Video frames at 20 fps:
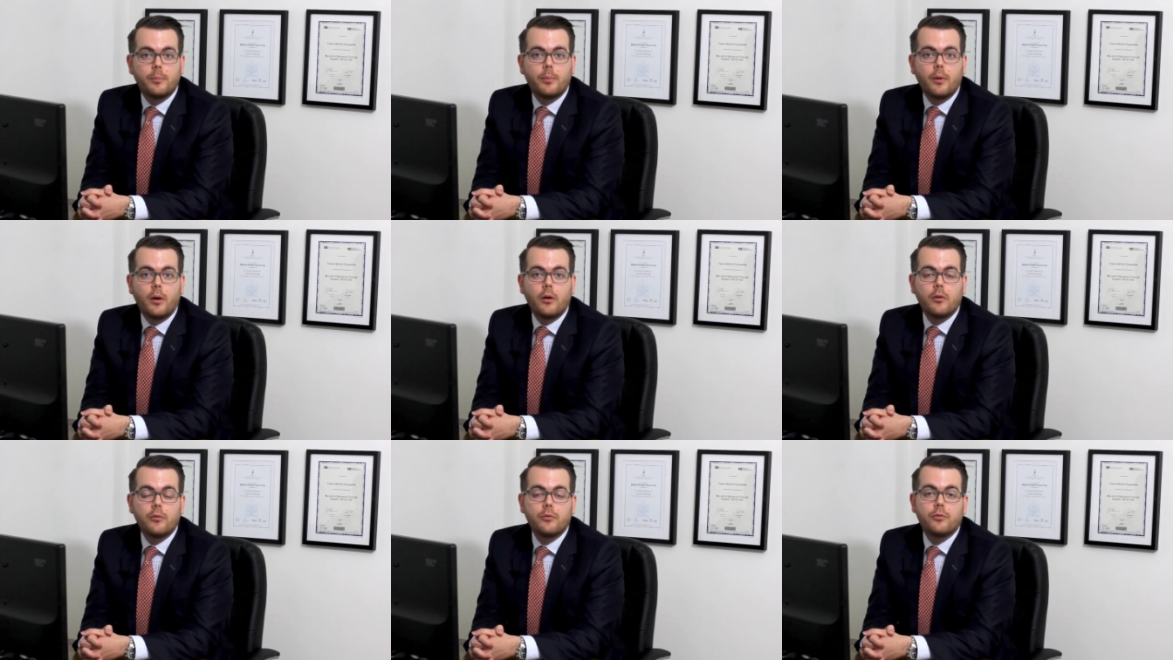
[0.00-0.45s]

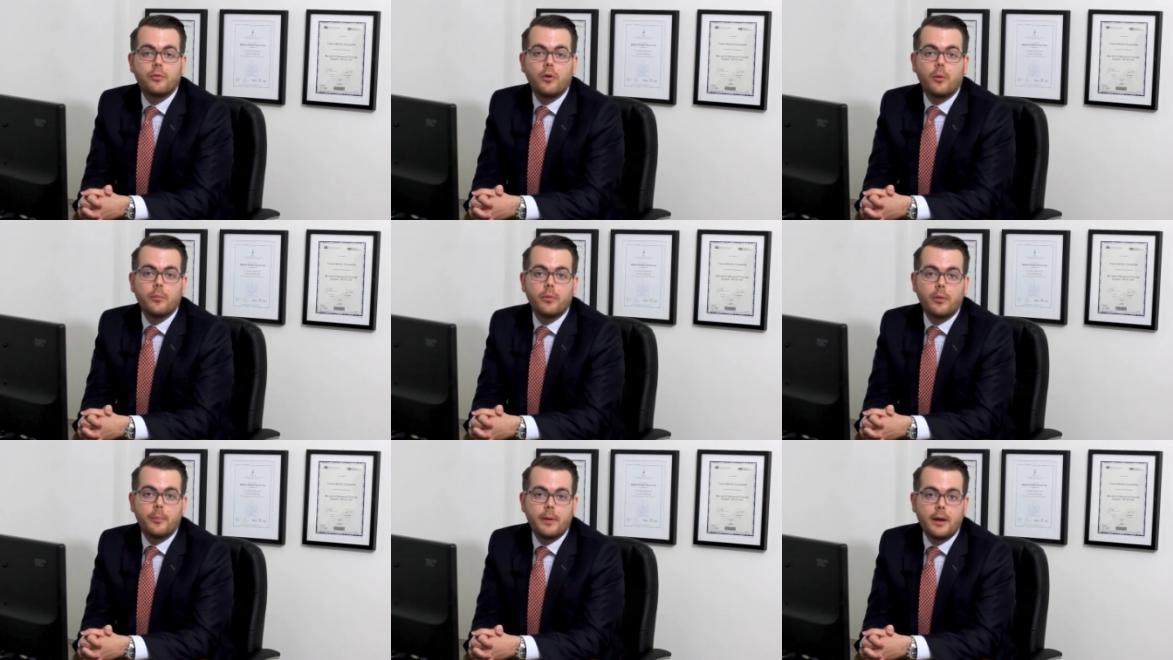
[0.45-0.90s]
but
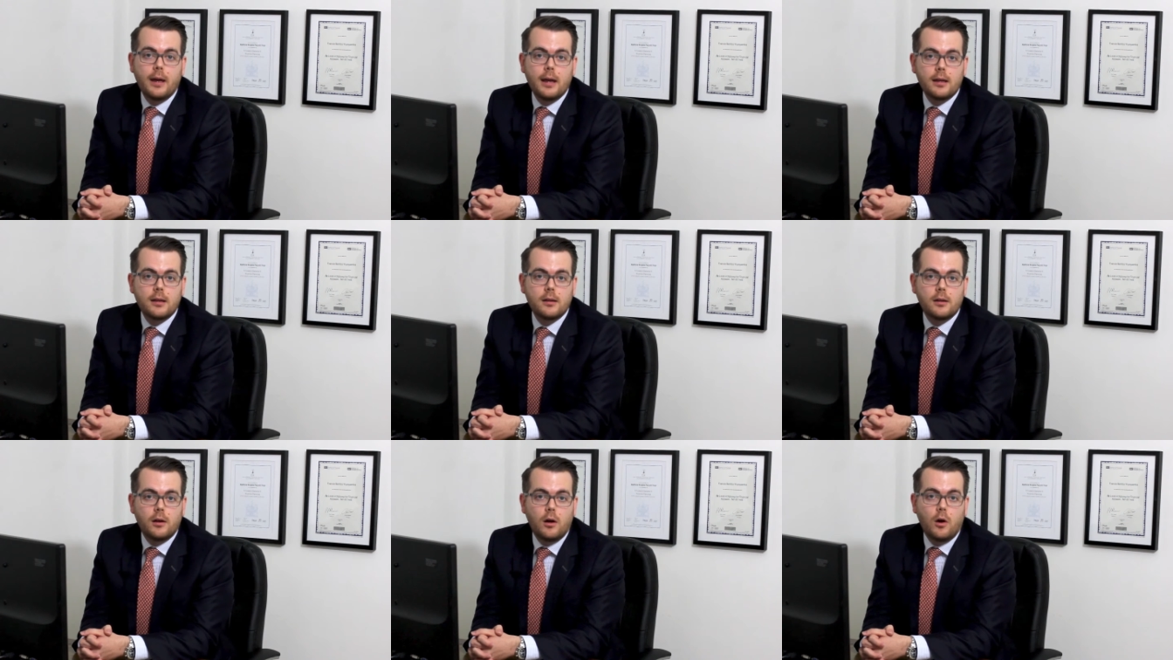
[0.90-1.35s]
from the
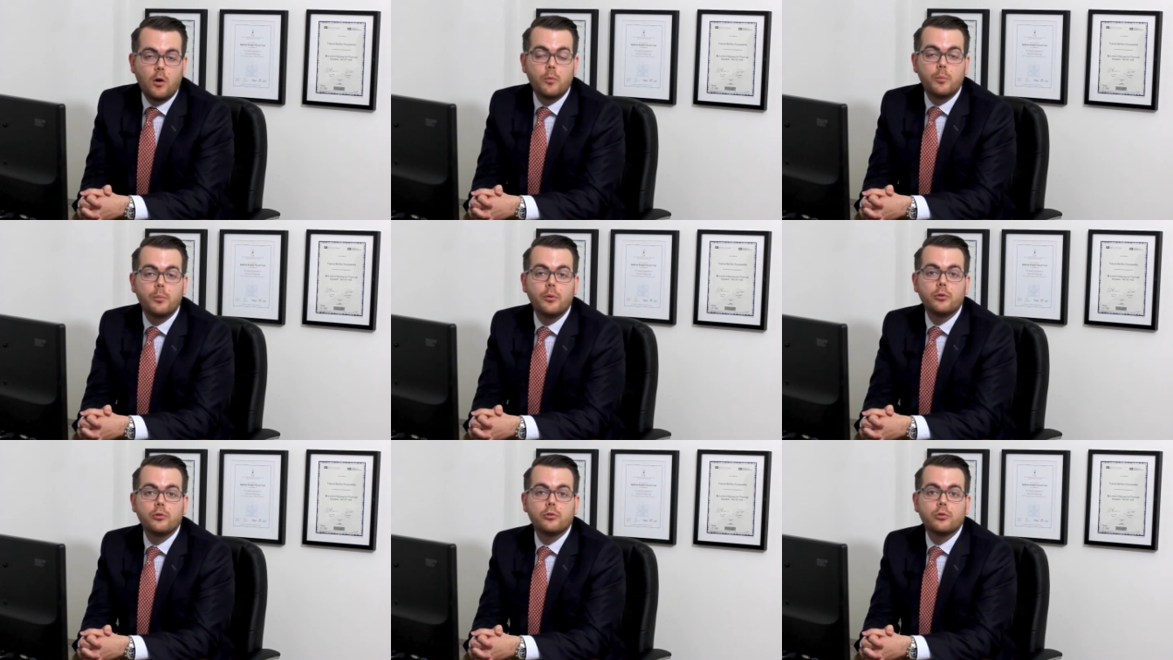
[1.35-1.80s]
pack,
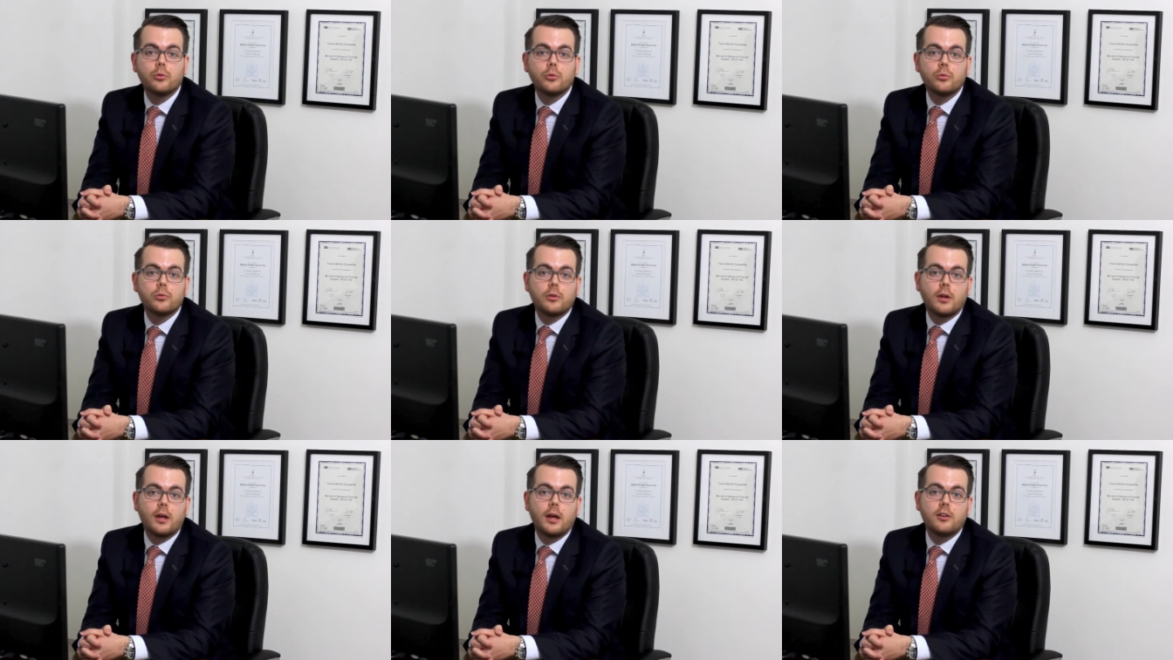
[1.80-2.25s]
Old
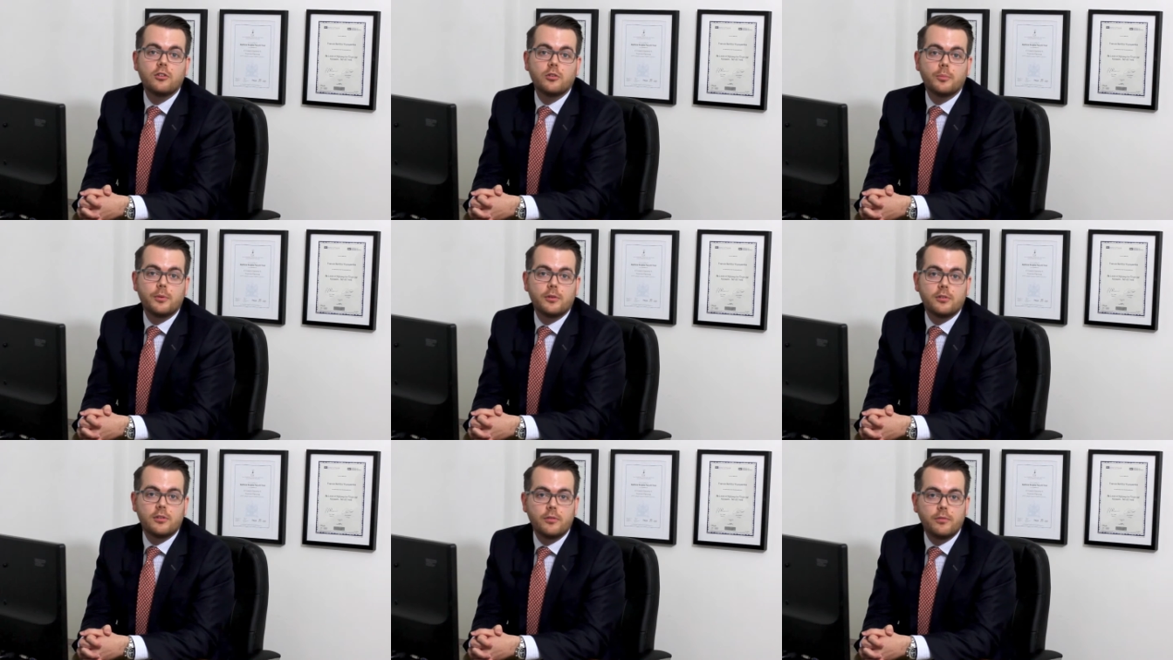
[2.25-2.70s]
Mutual's Asia
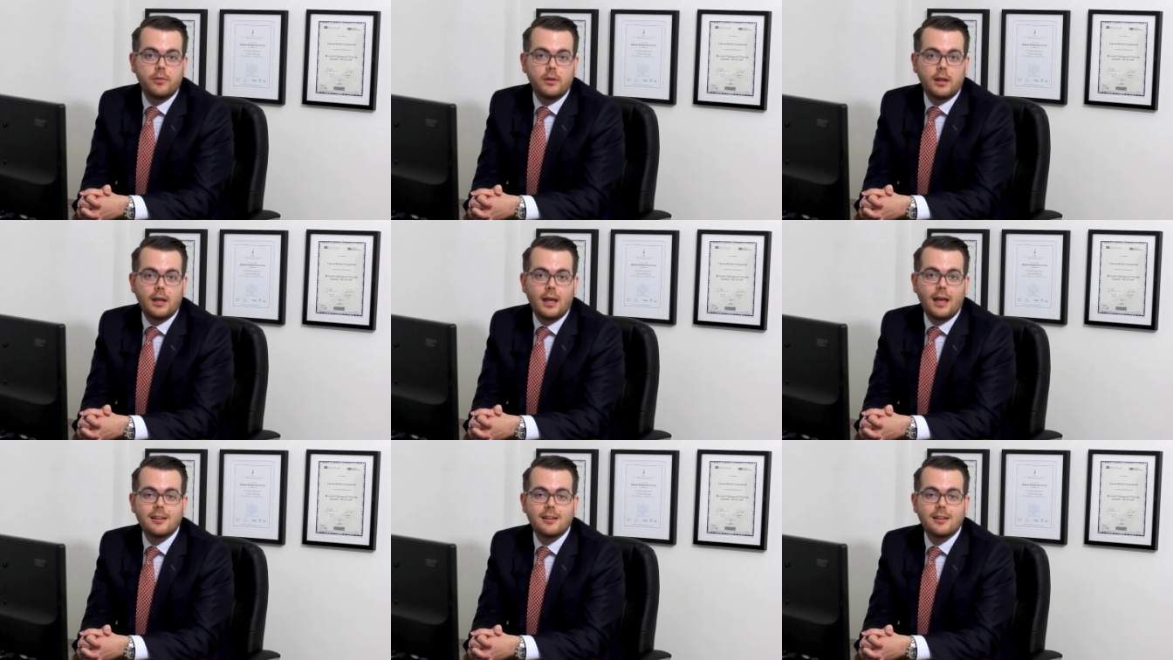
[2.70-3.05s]
Pacific